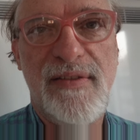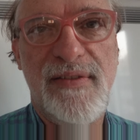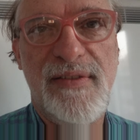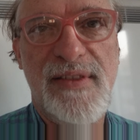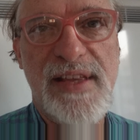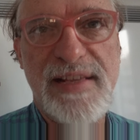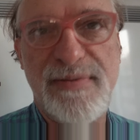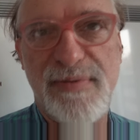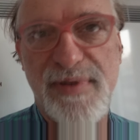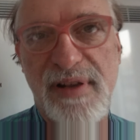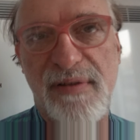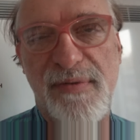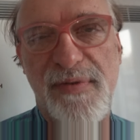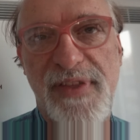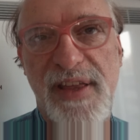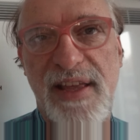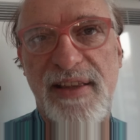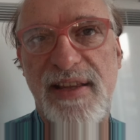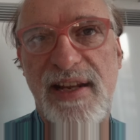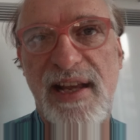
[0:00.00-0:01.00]
This was
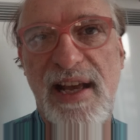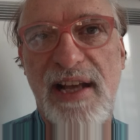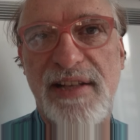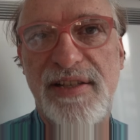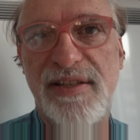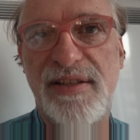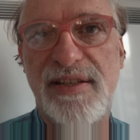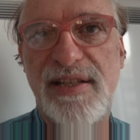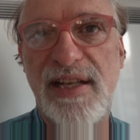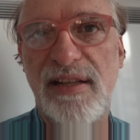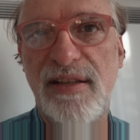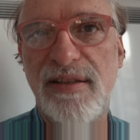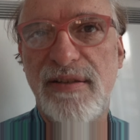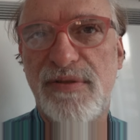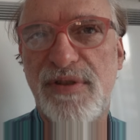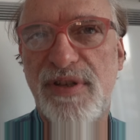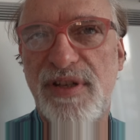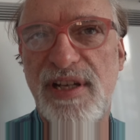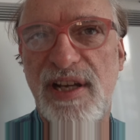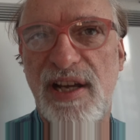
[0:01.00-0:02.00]
everything that I had to tell you
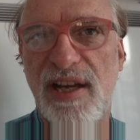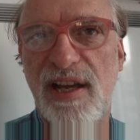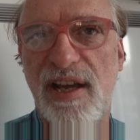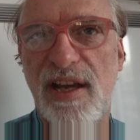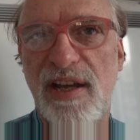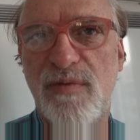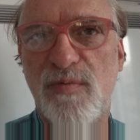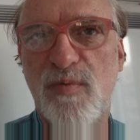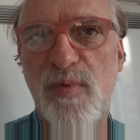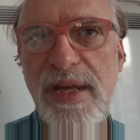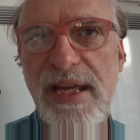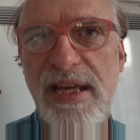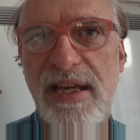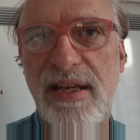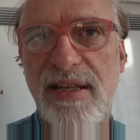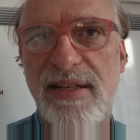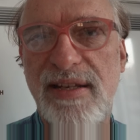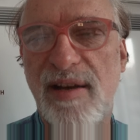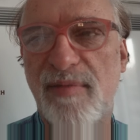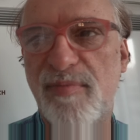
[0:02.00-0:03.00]
today in
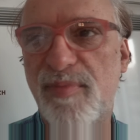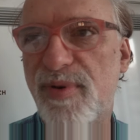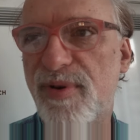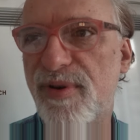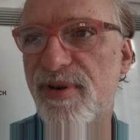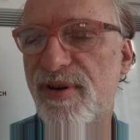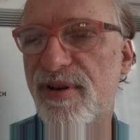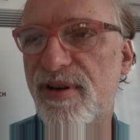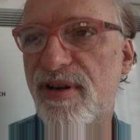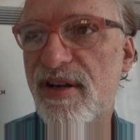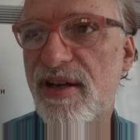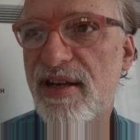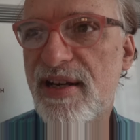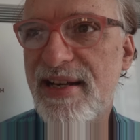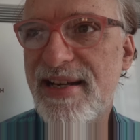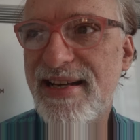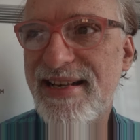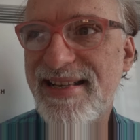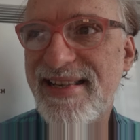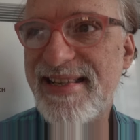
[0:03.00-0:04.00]
week number
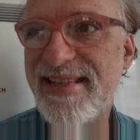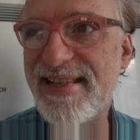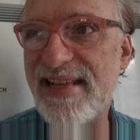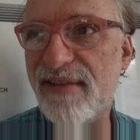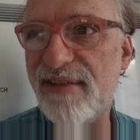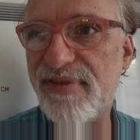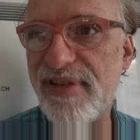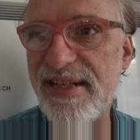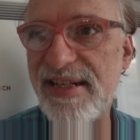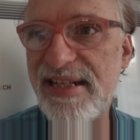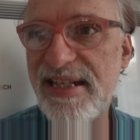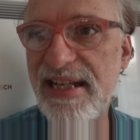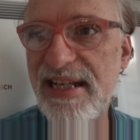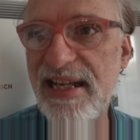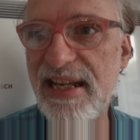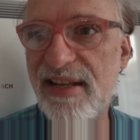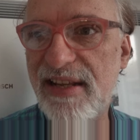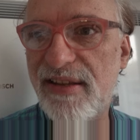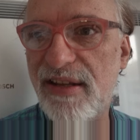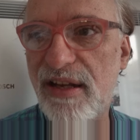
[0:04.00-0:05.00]
17.